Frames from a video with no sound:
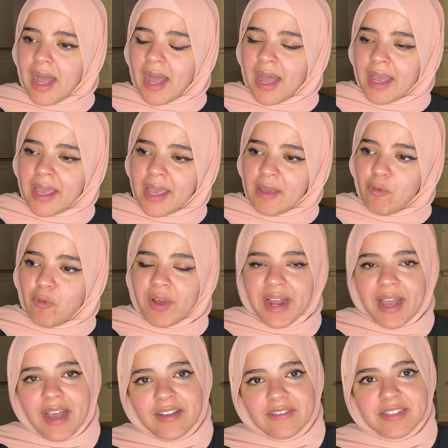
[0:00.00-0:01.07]
I
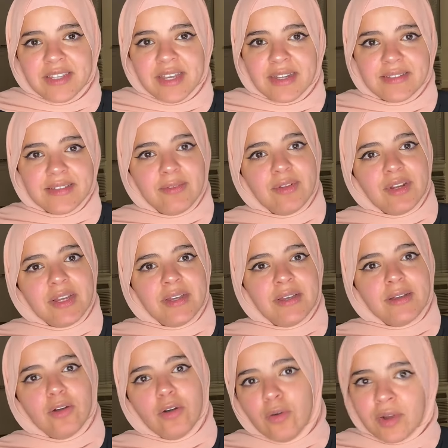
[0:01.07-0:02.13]
wanna have sex, I wanna